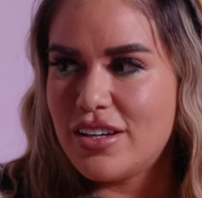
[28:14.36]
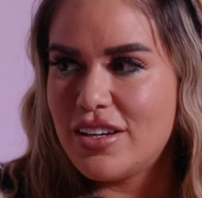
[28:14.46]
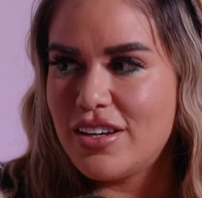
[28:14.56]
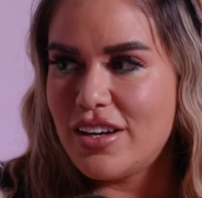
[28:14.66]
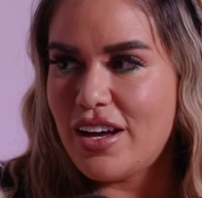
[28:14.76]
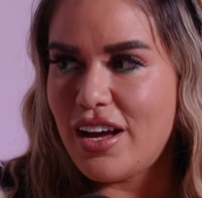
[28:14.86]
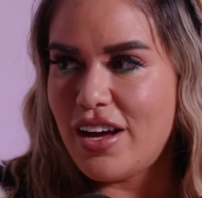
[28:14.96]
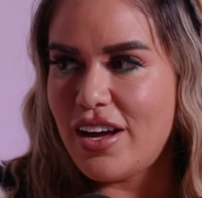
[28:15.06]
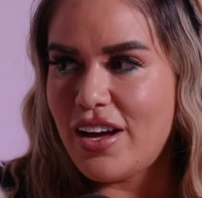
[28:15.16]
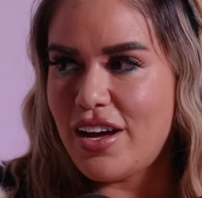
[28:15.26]
Four players
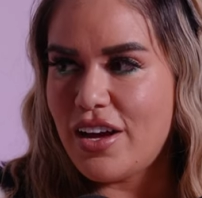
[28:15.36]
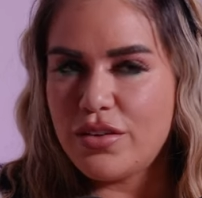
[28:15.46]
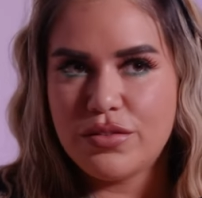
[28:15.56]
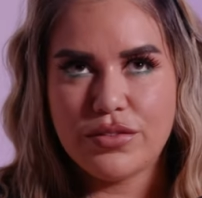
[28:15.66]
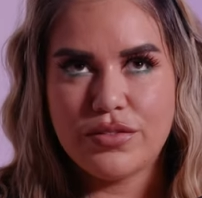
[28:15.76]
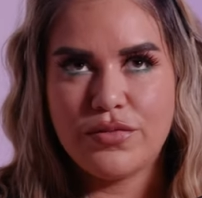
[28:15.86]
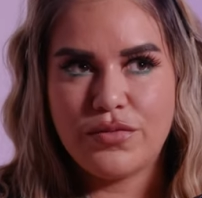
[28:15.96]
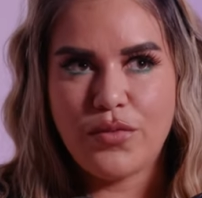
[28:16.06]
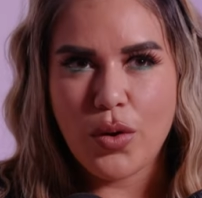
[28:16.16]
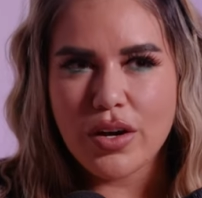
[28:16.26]
sex.
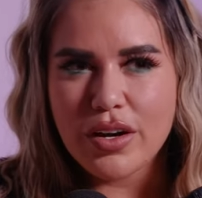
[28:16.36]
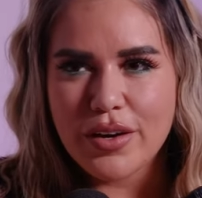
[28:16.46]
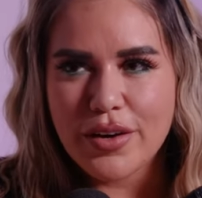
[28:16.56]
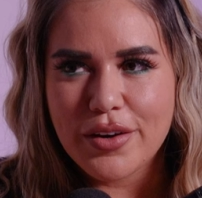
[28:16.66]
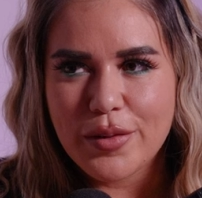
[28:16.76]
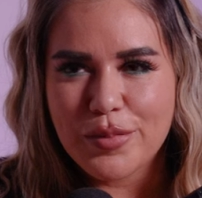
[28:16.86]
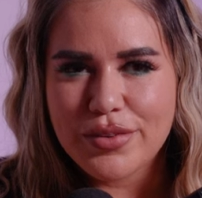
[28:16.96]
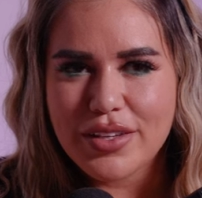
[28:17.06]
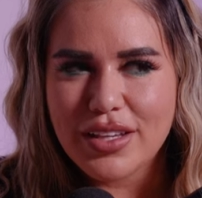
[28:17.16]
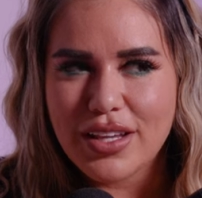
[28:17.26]
Four,
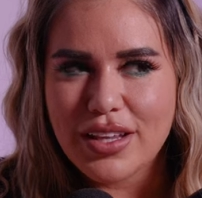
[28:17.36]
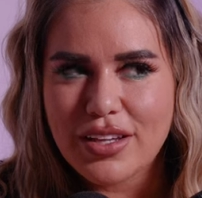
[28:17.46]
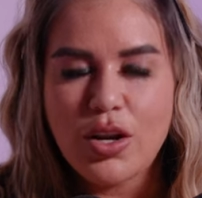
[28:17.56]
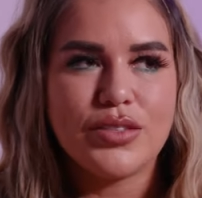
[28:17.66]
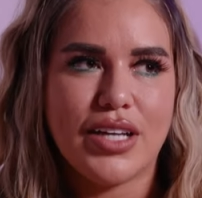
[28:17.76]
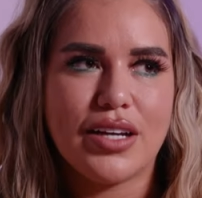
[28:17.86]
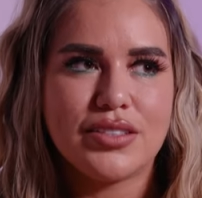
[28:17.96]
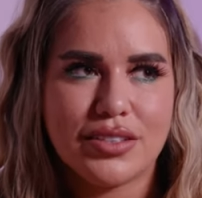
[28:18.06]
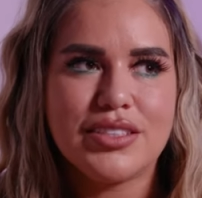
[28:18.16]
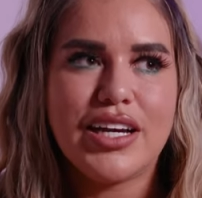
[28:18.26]
pl- no
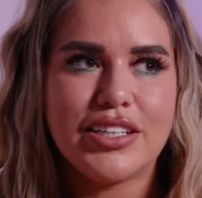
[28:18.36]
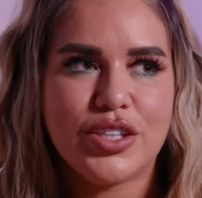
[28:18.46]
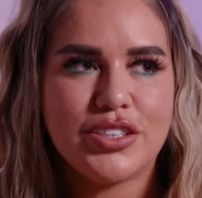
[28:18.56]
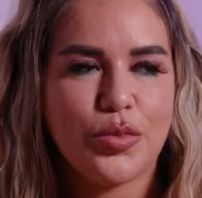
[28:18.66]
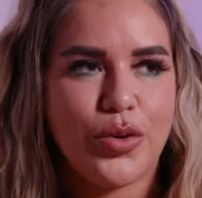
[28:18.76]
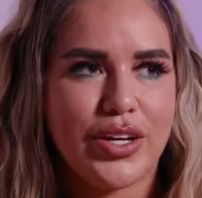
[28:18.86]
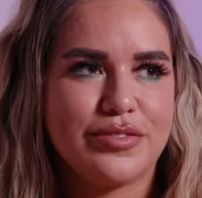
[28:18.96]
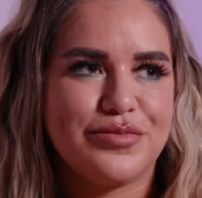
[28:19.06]
sex. Just to get straight to the point.